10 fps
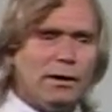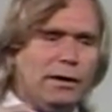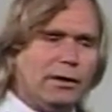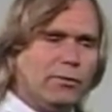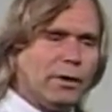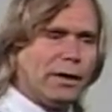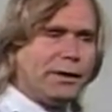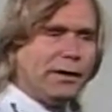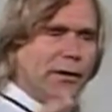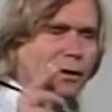he
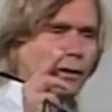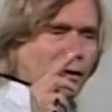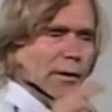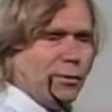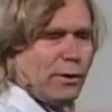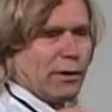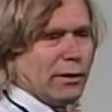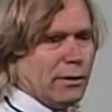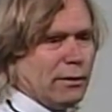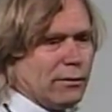read a
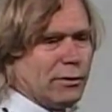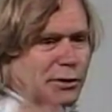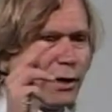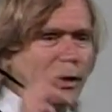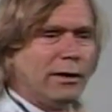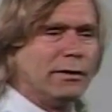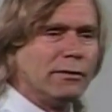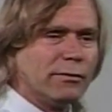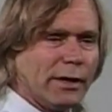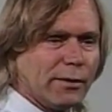book which I
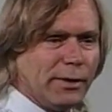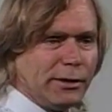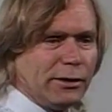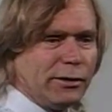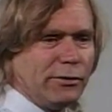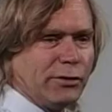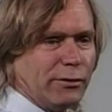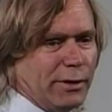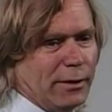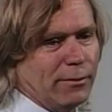recommended
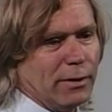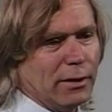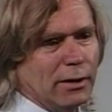to him